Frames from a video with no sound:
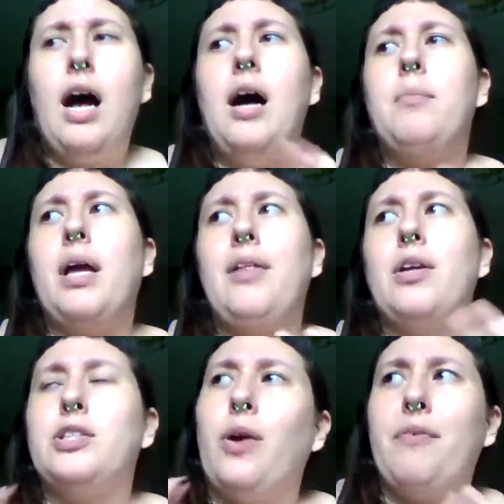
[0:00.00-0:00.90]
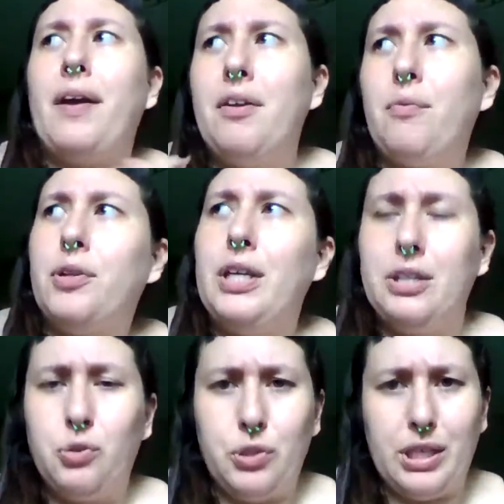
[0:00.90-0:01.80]
Um, uh, so I find it really
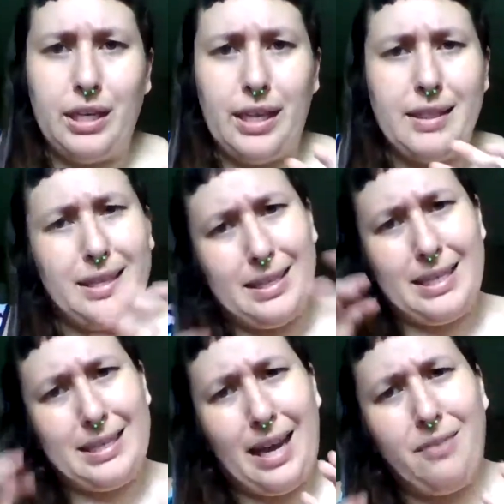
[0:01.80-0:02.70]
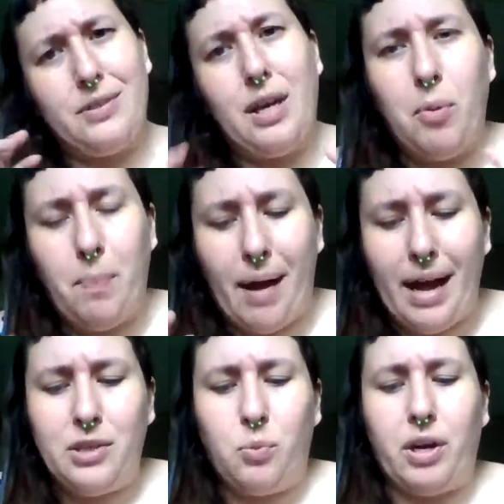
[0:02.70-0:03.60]
interesting that the, this kind of double
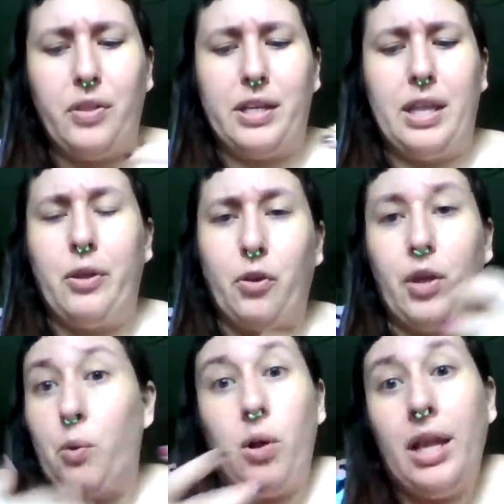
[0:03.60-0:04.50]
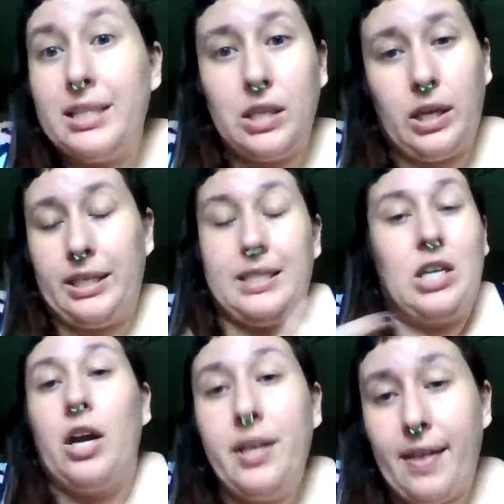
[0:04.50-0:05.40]
bind where like they, they're like, well, let's like
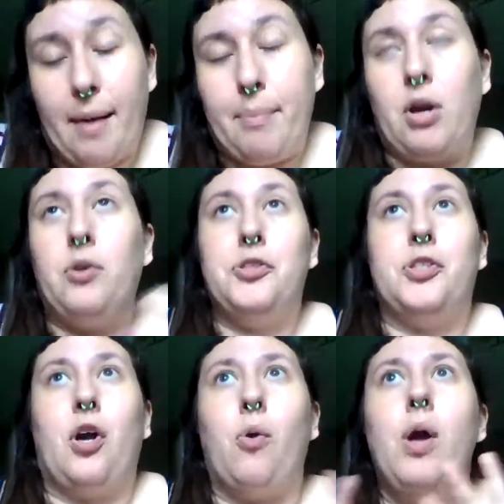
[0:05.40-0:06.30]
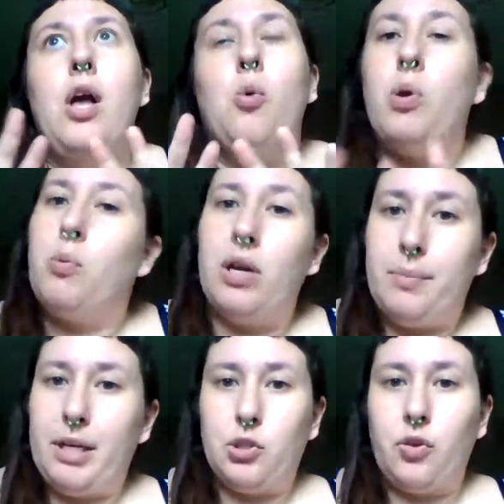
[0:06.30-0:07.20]
study them, but also we want to
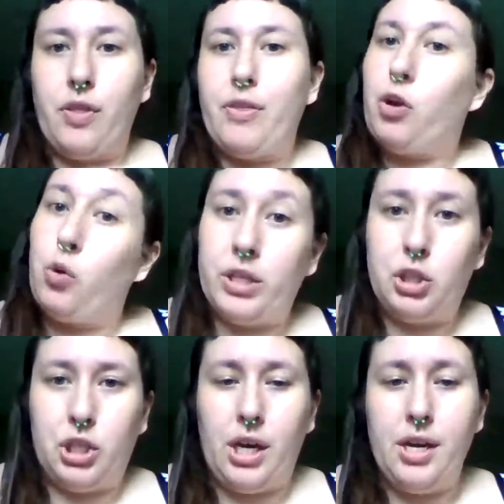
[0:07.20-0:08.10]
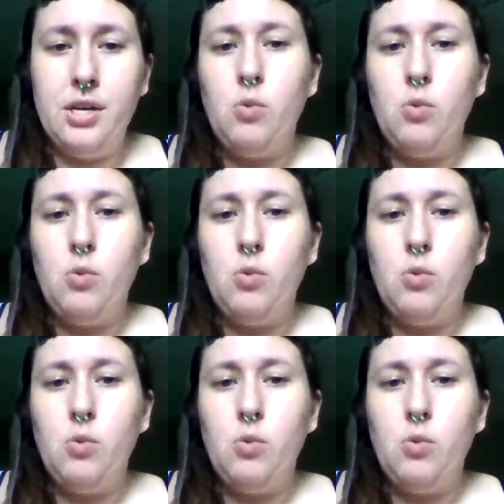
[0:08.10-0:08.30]
make sure that they're Christian.